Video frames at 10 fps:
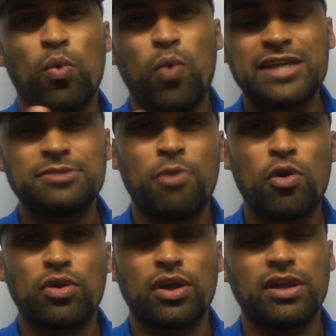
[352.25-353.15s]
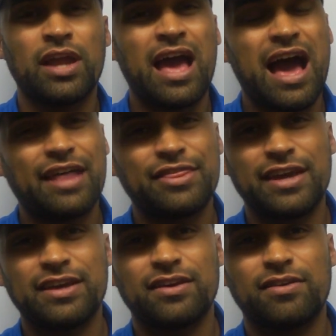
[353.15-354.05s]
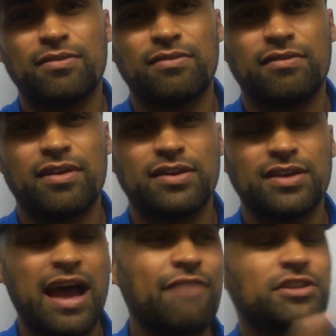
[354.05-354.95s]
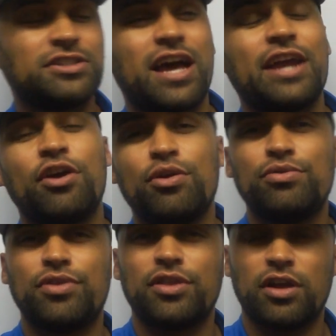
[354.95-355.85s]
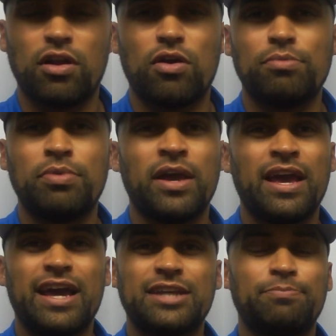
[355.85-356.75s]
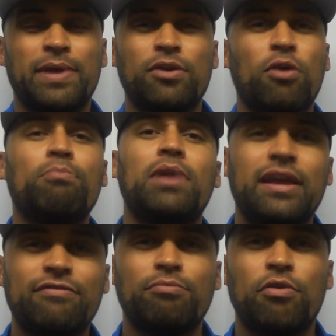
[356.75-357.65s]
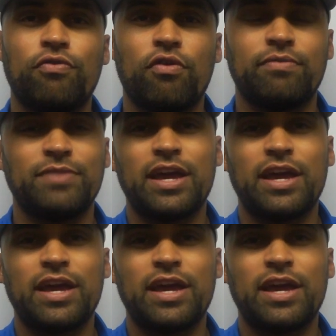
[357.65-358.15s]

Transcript: Wes Morgan, I think, having signed Huth at the club, has been unbelievable for him.